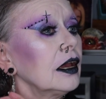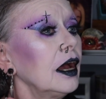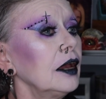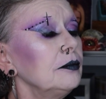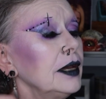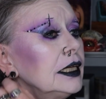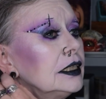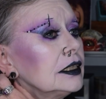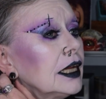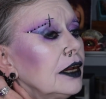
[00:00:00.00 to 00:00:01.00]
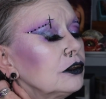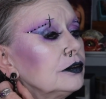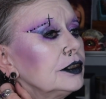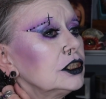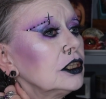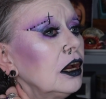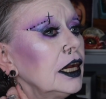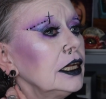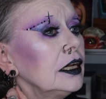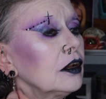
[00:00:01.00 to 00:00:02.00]
I made it out of a
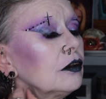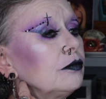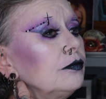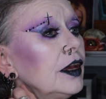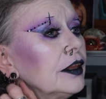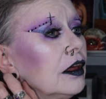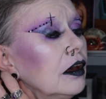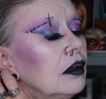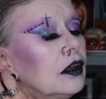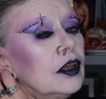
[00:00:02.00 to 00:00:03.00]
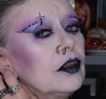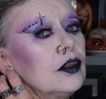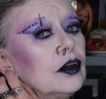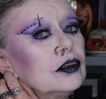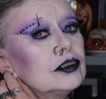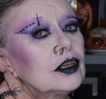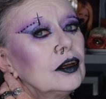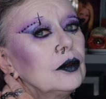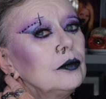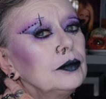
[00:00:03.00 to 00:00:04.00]
tiny little feather that
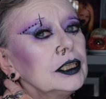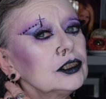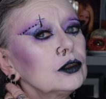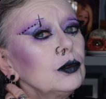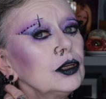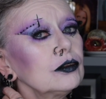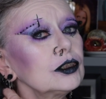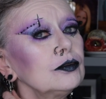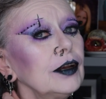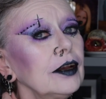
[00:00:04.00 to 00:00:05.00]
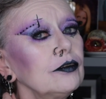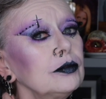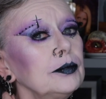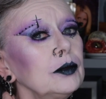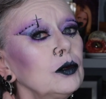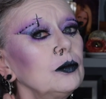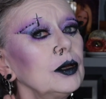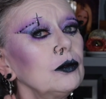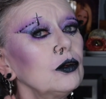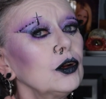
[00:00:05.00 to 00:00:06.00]
Mr. Wilkes found for me when
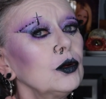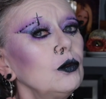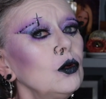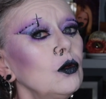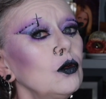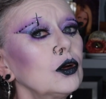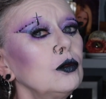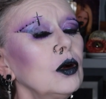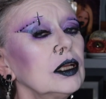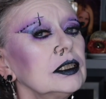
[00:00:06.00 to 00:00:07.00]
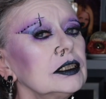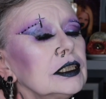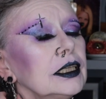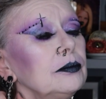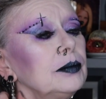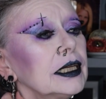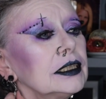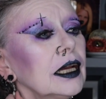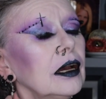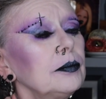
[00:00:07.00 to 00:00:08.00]
we were on a walk once. He
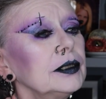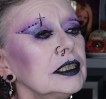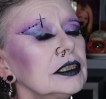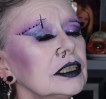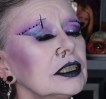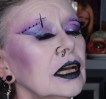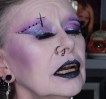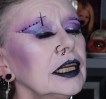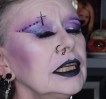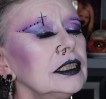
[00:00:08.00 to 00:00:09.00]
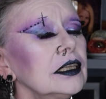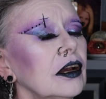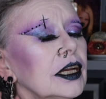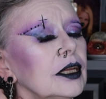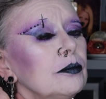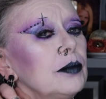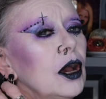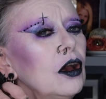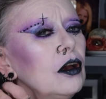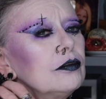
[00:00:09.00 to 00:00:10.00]
picked it up, and it's a tiny, tiny,
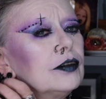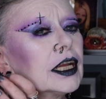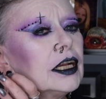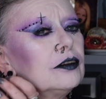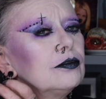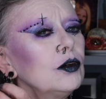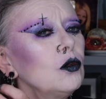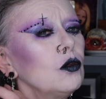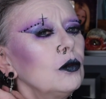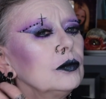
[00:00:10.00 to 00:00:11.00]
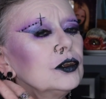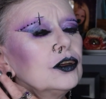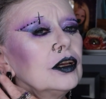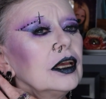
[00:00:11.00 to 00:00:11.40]
perfectly formed